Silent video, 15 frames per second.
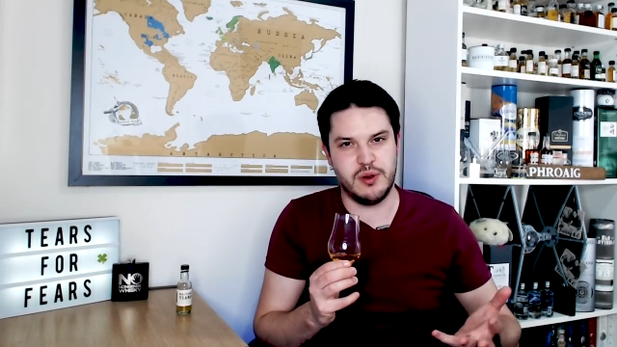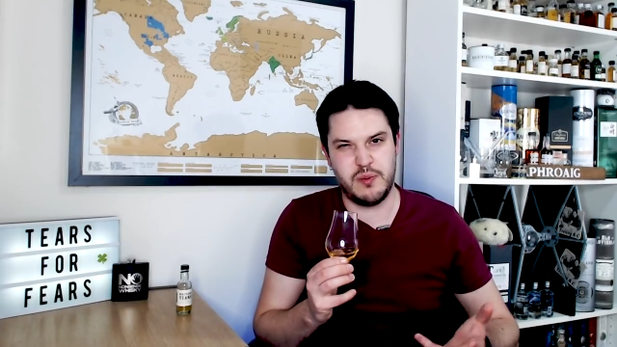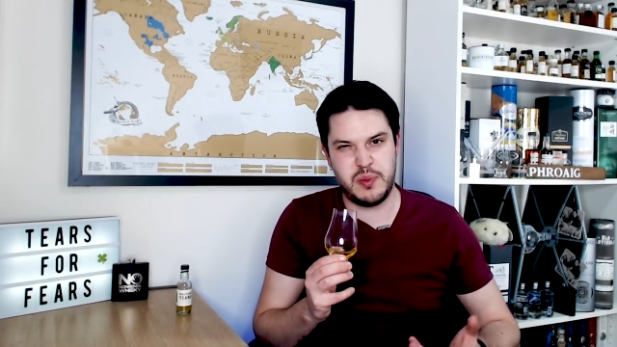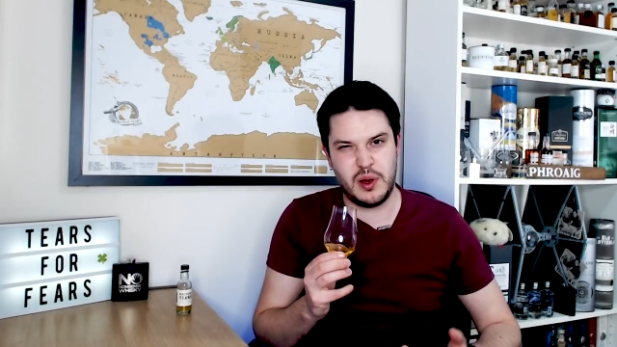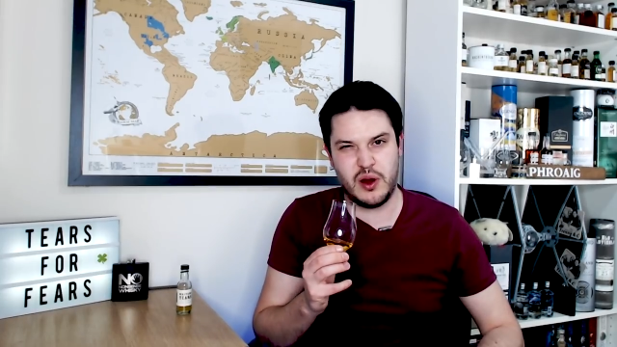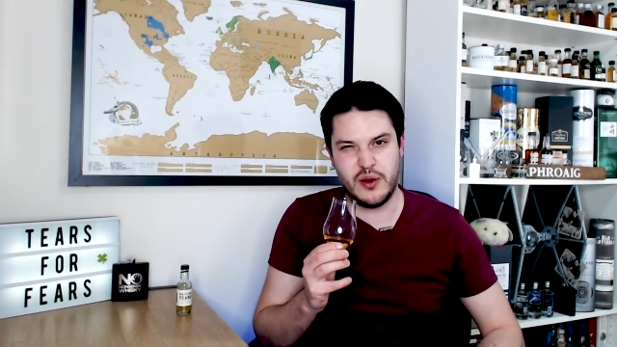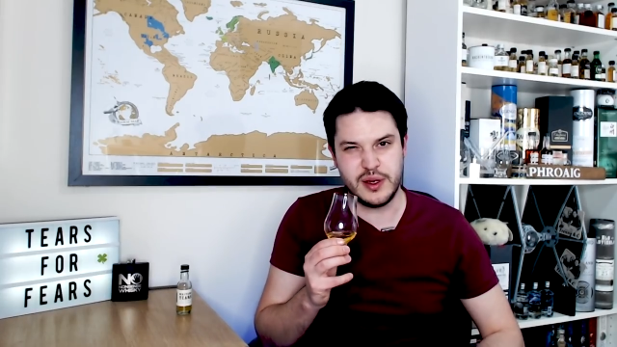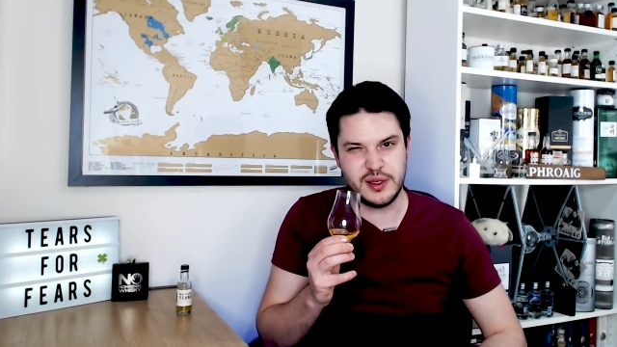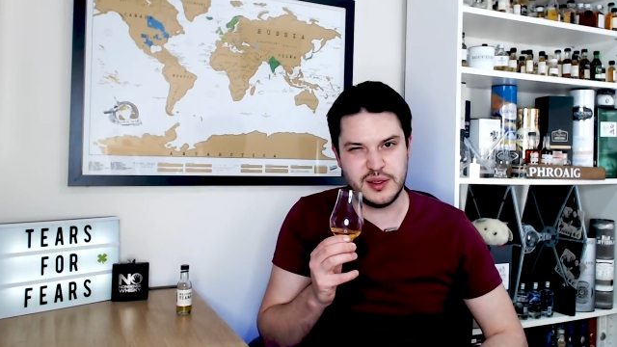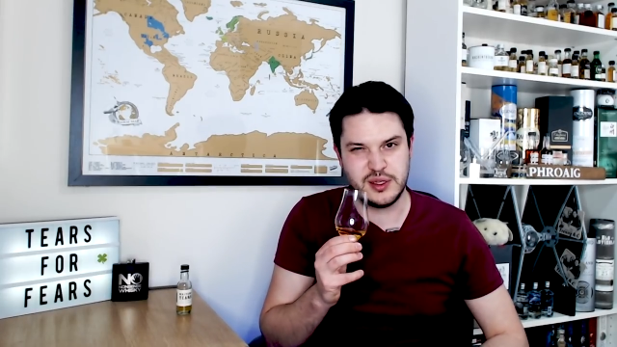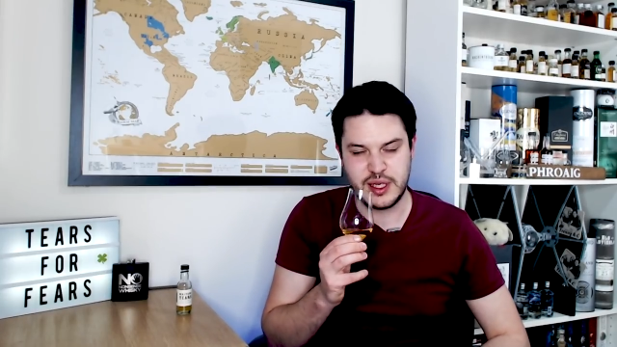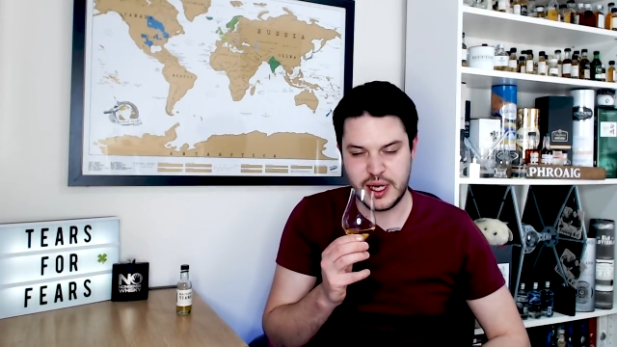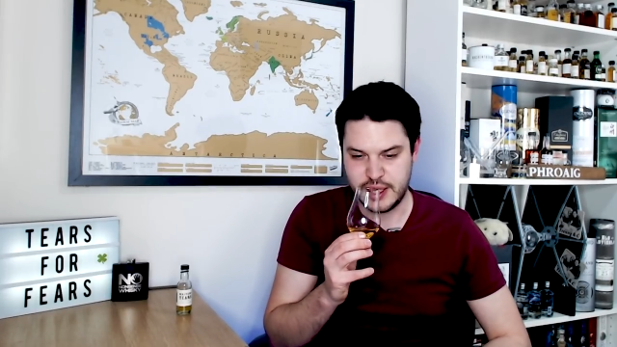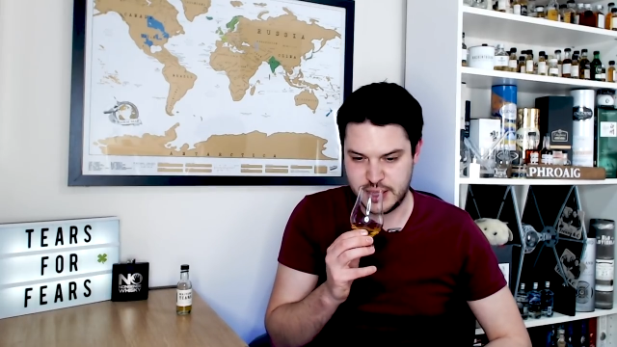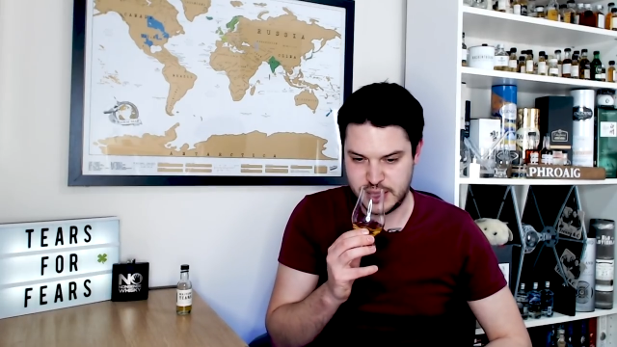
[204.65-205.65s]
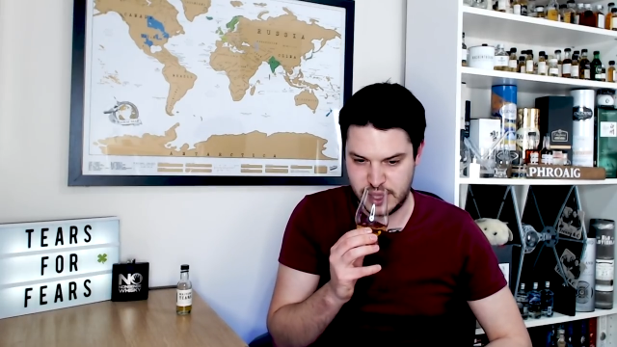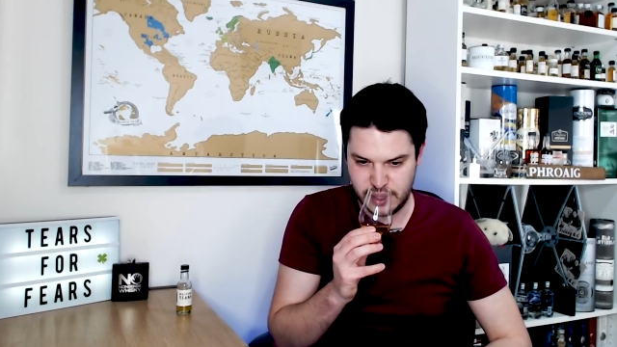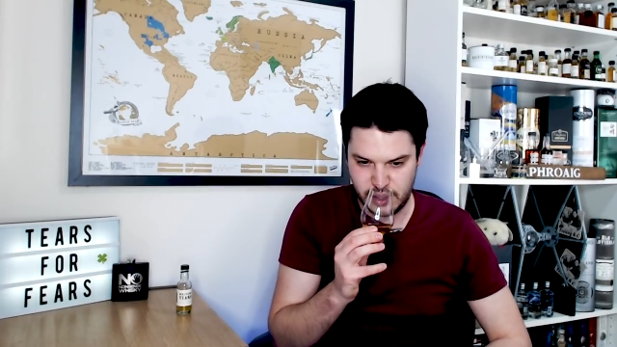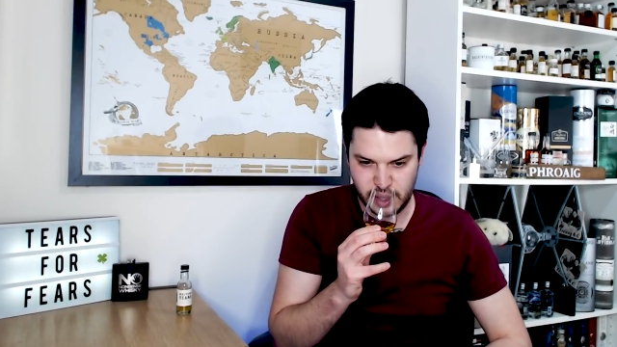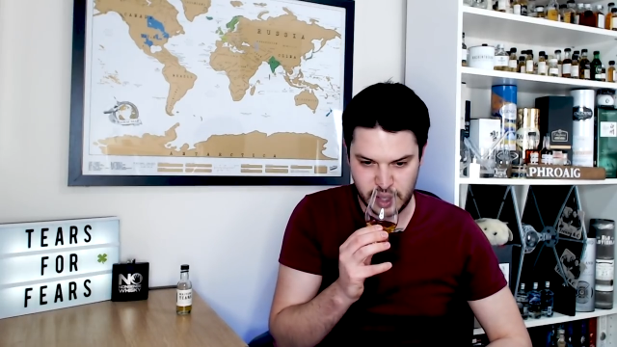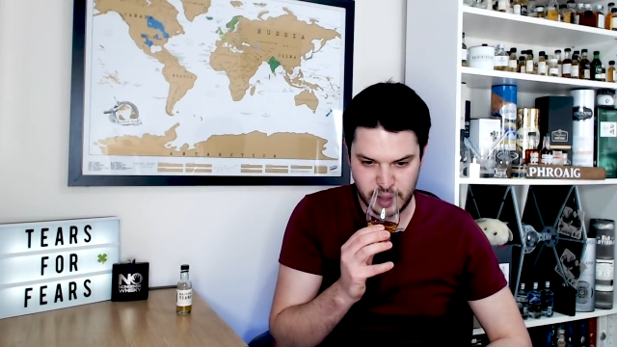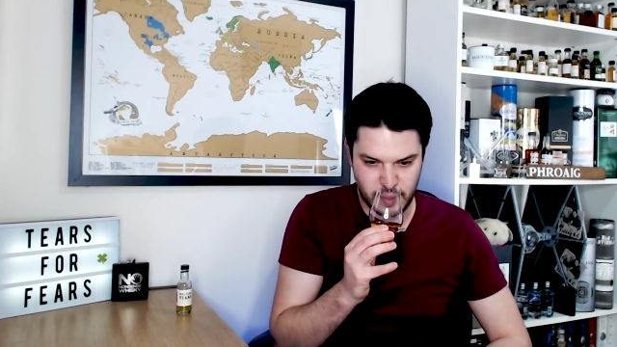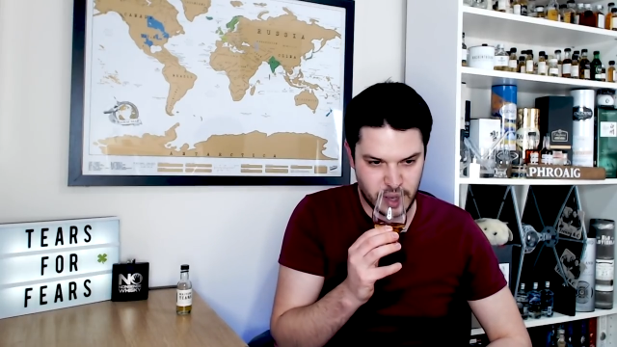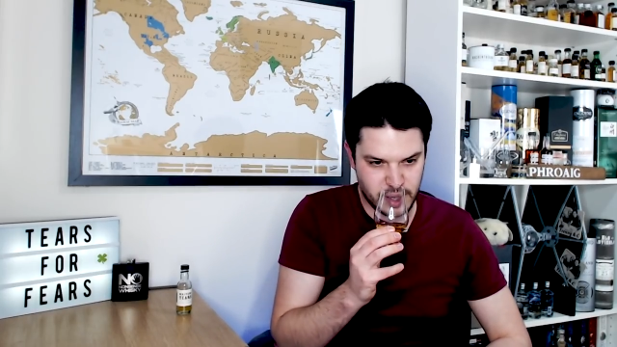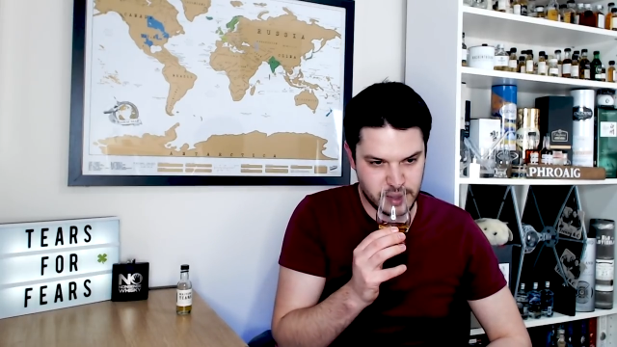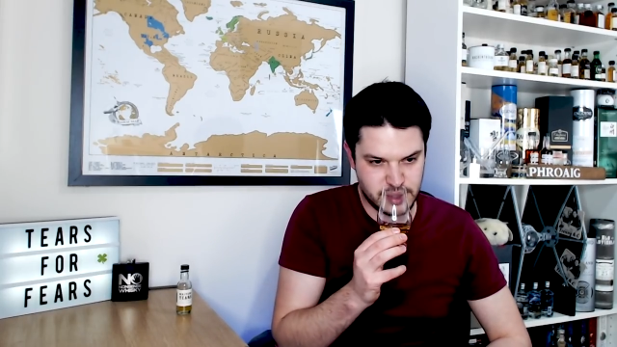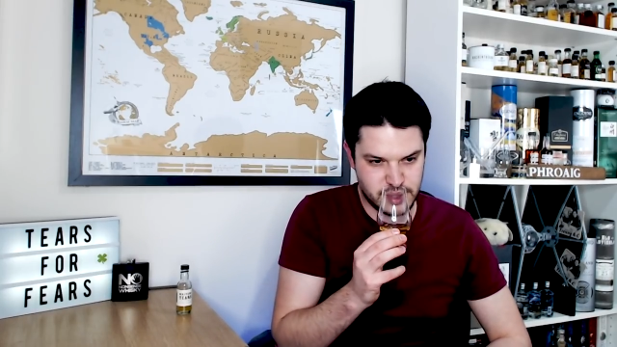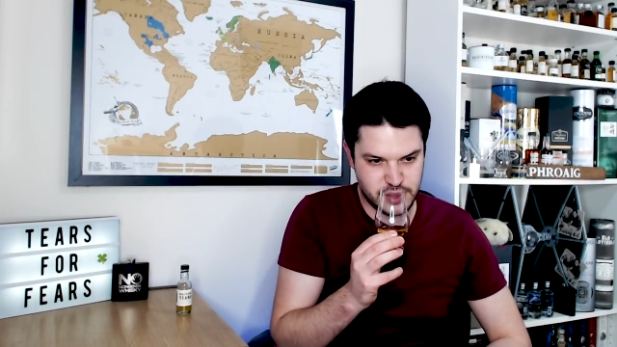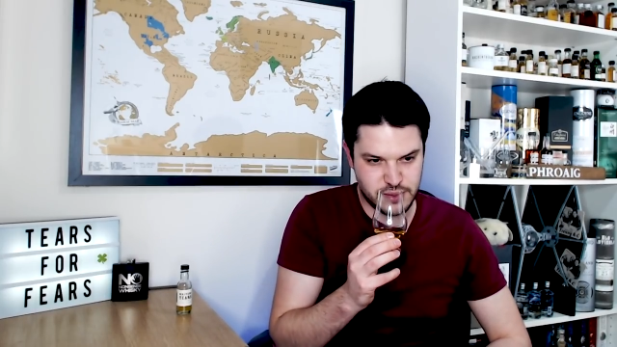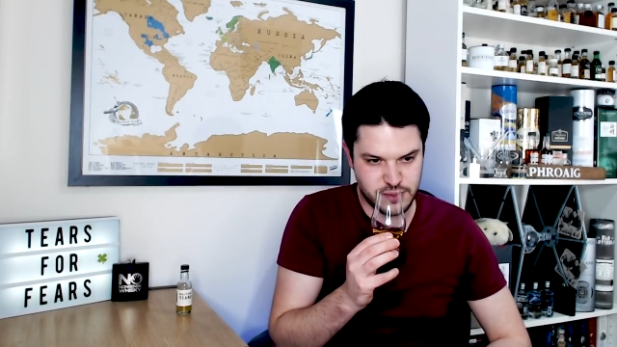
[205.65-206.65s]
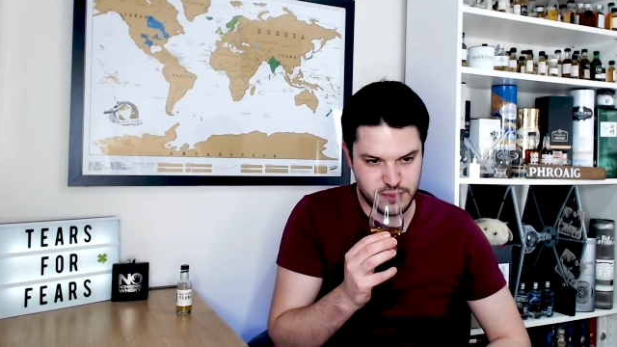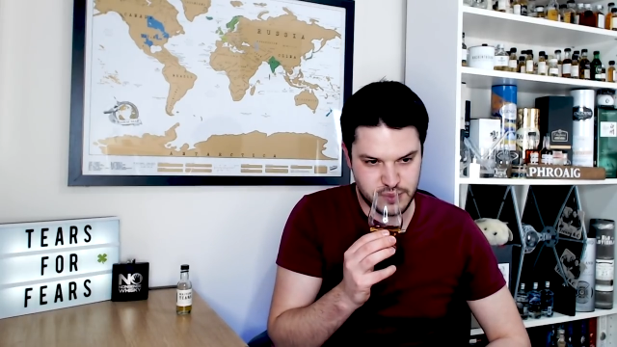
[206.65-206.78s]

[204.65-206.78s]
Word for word: blind tasting, I might